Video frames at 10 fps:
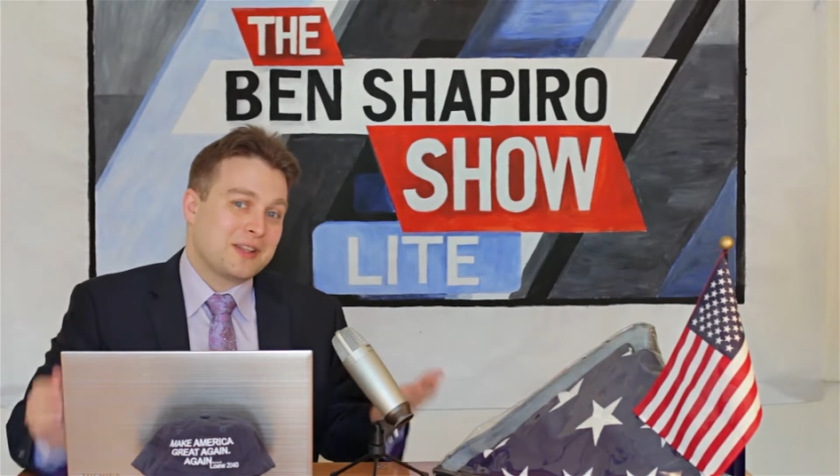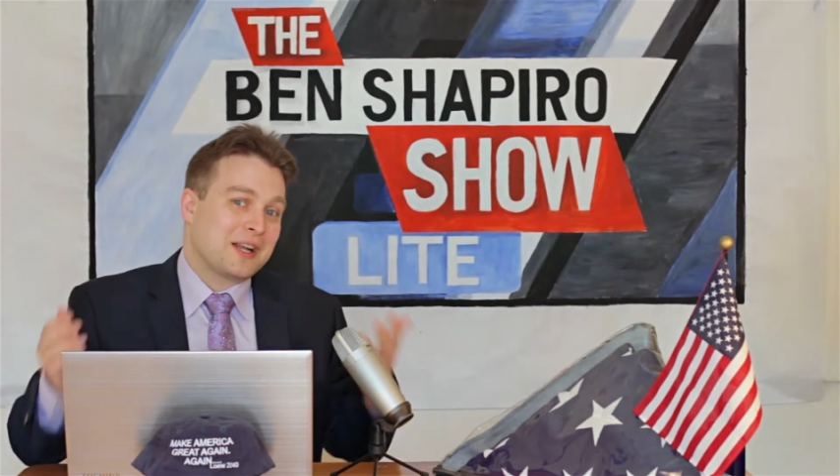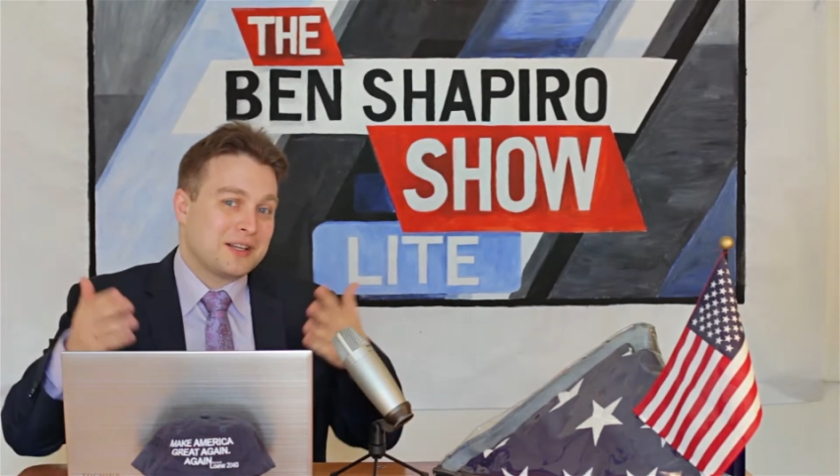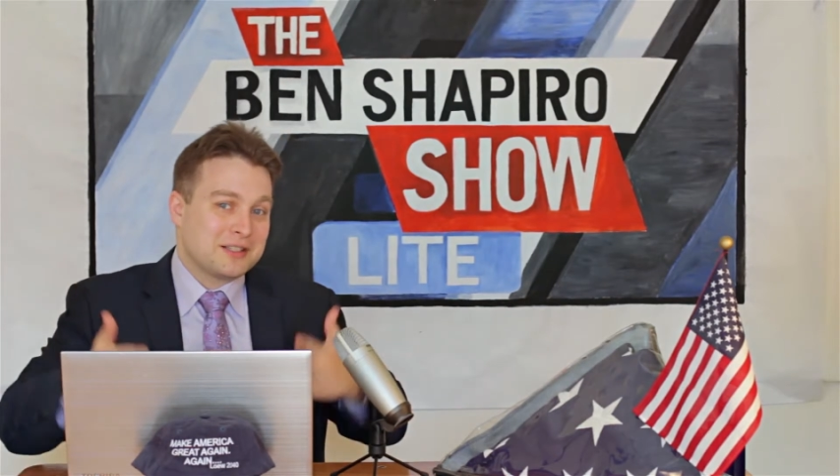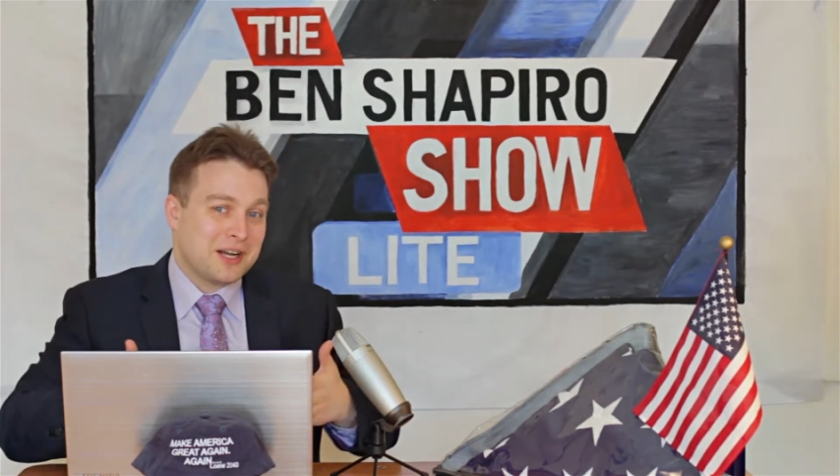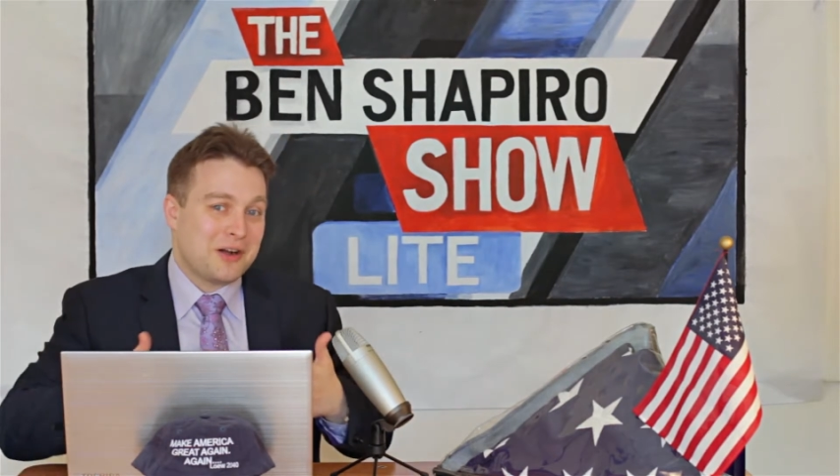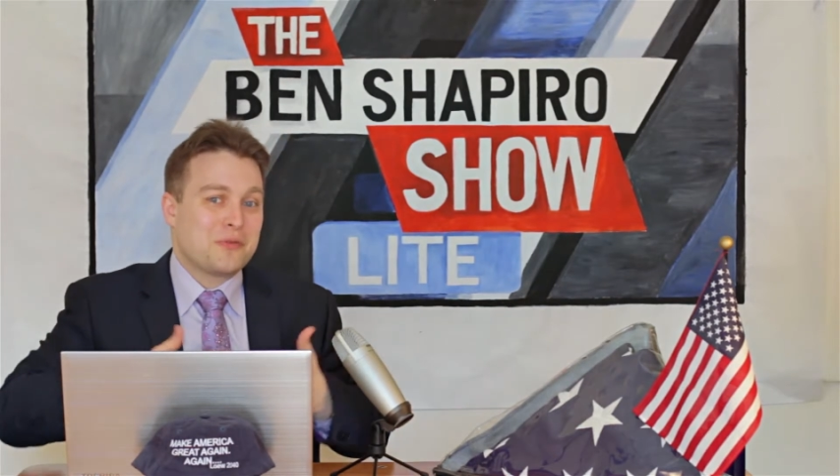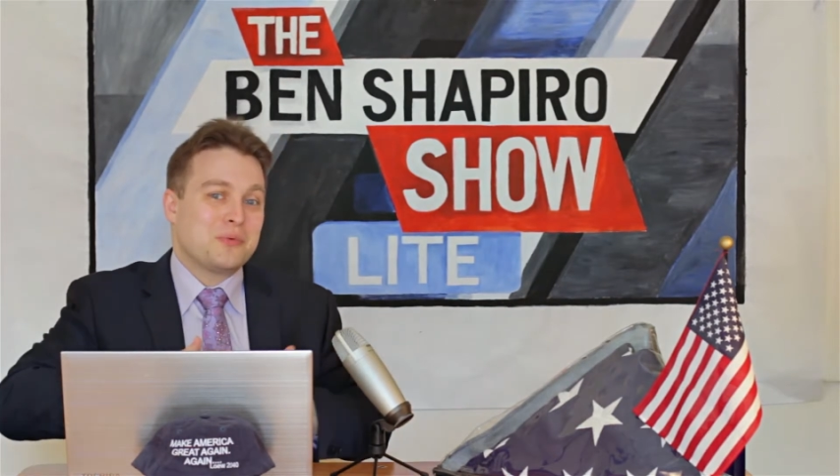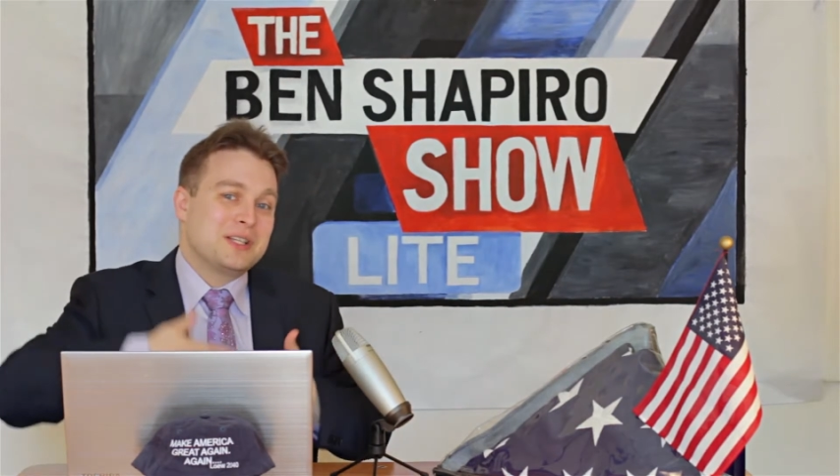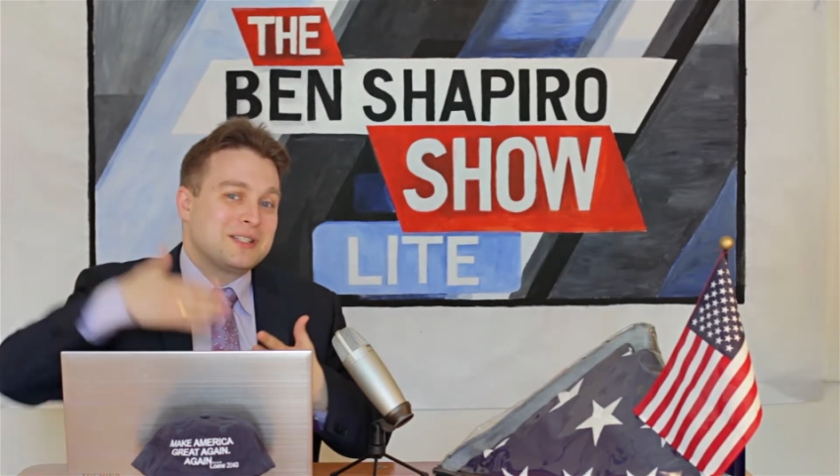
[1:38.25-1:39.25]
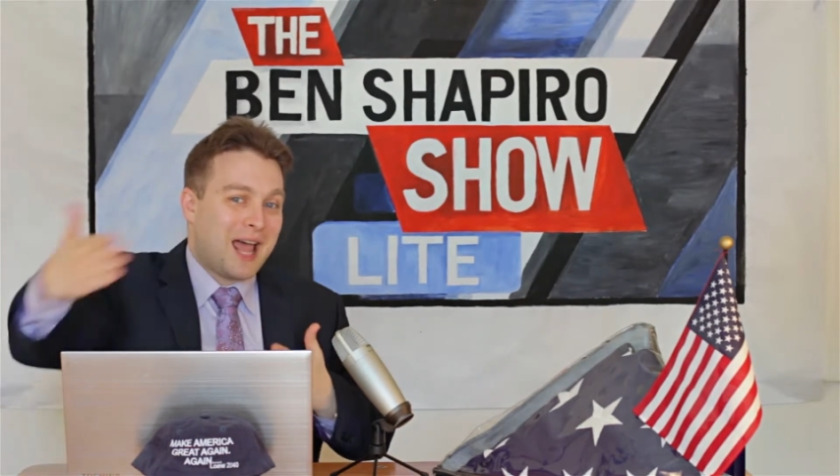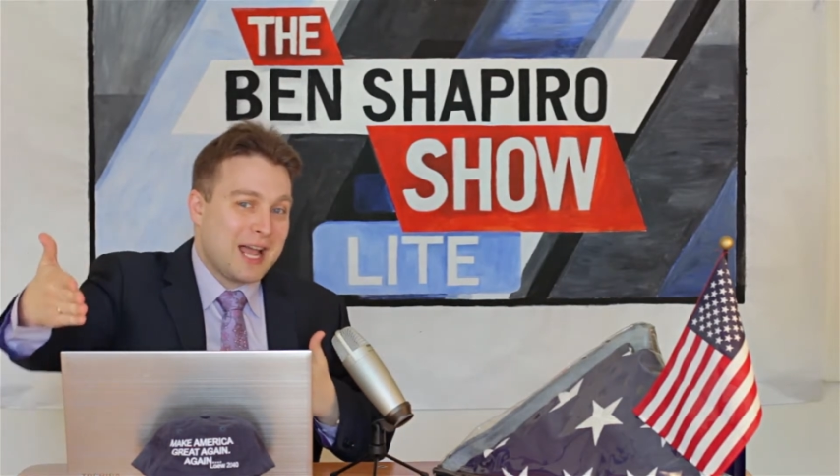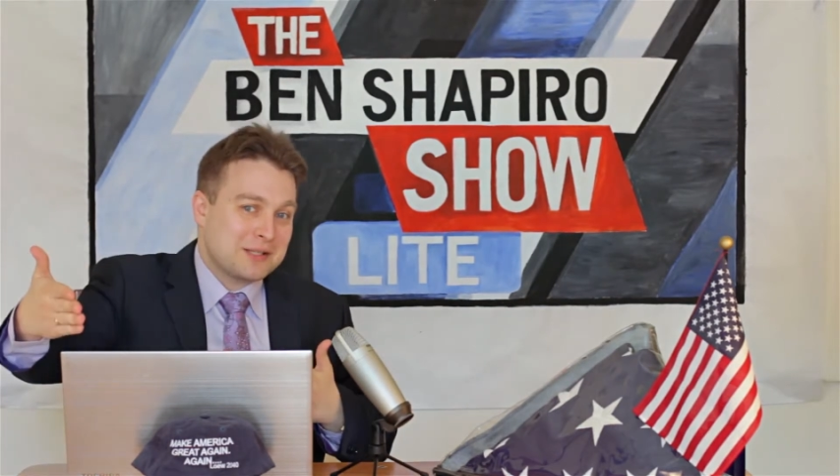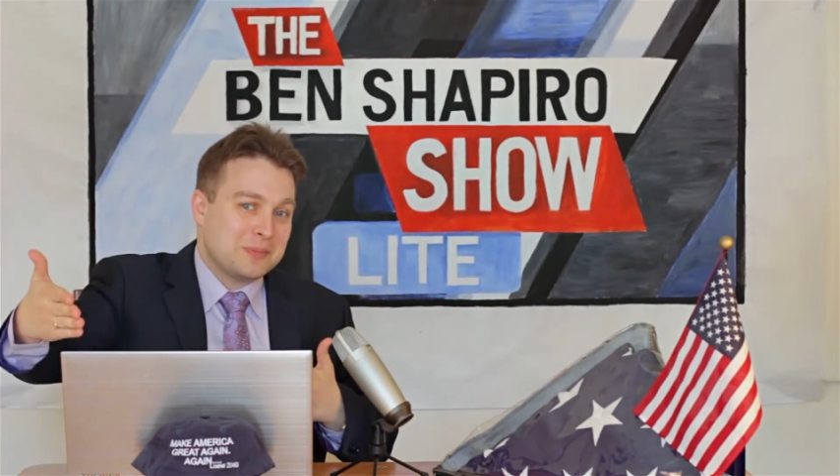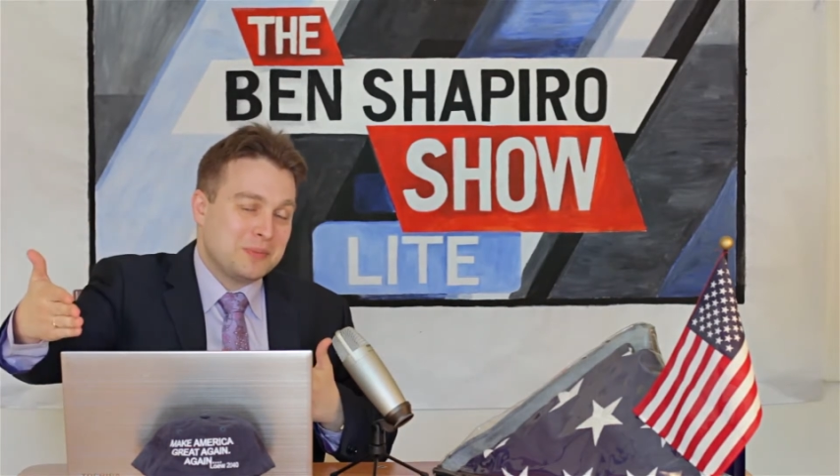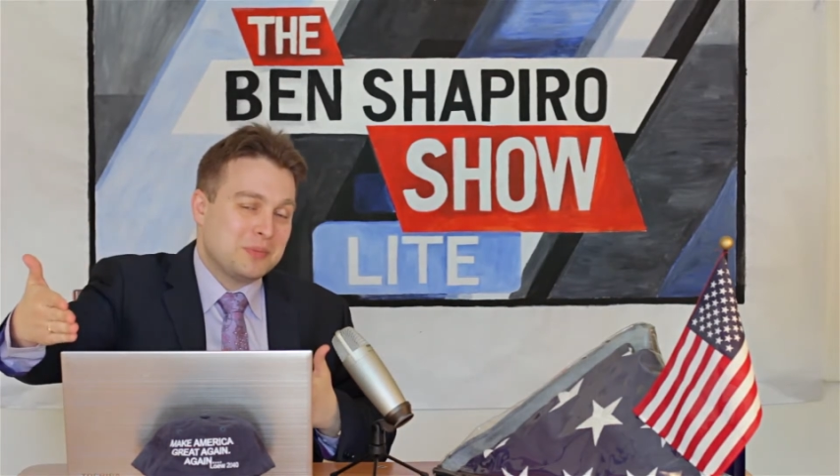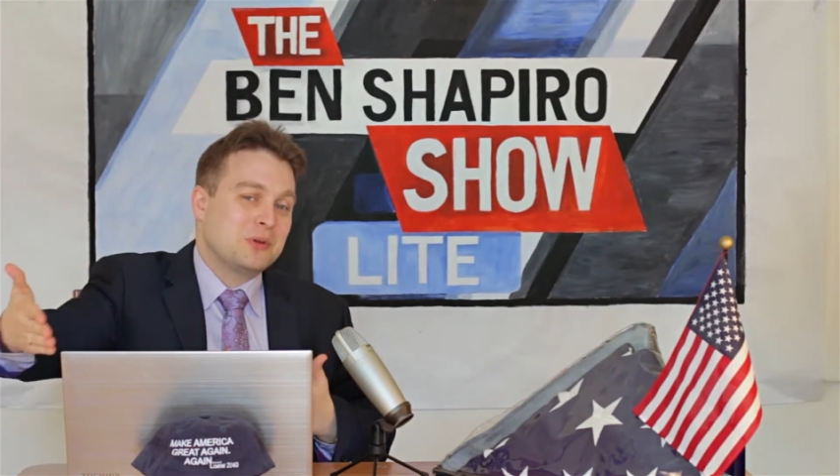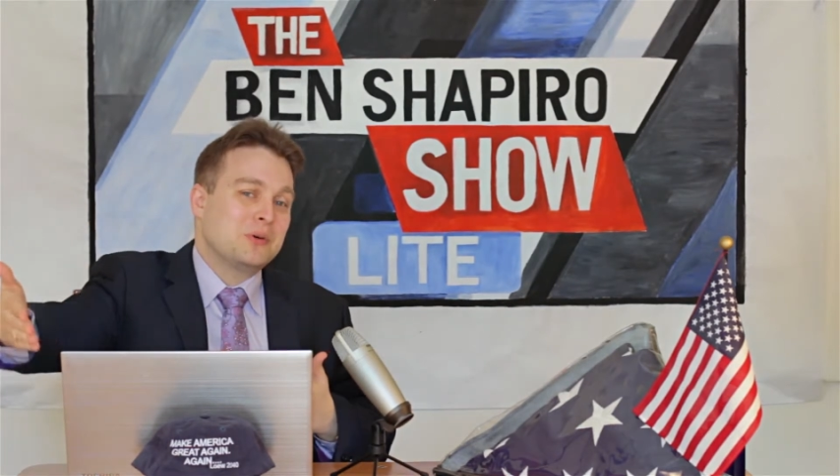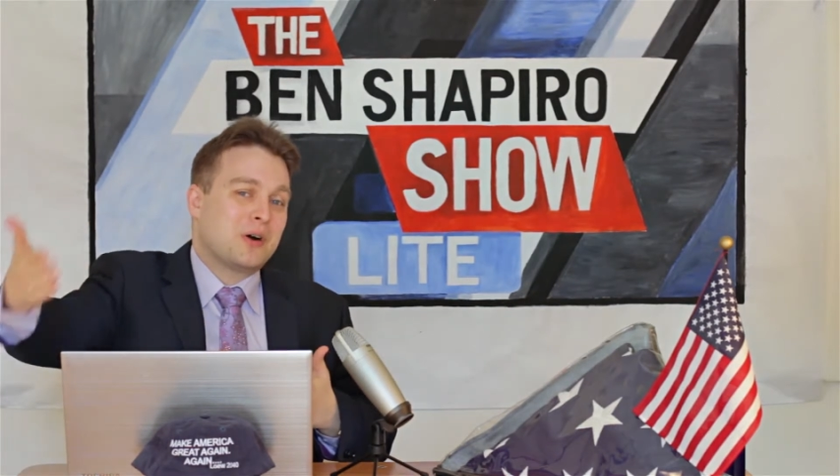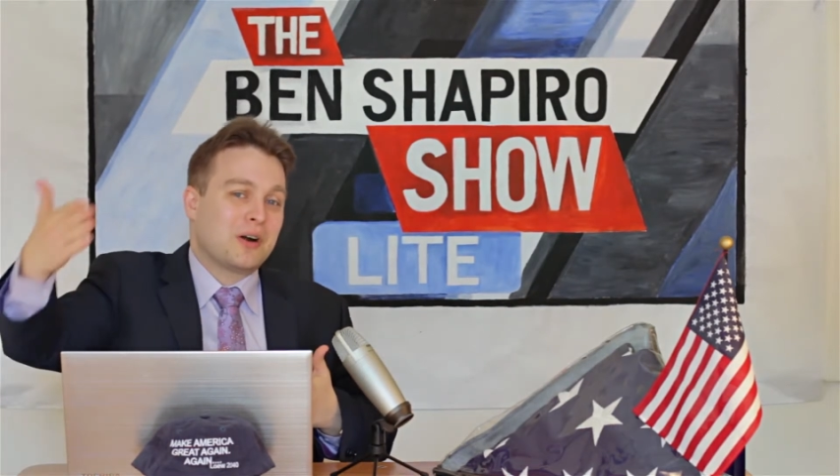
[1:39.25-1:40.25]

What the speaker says: in that in a tariff, we tax people who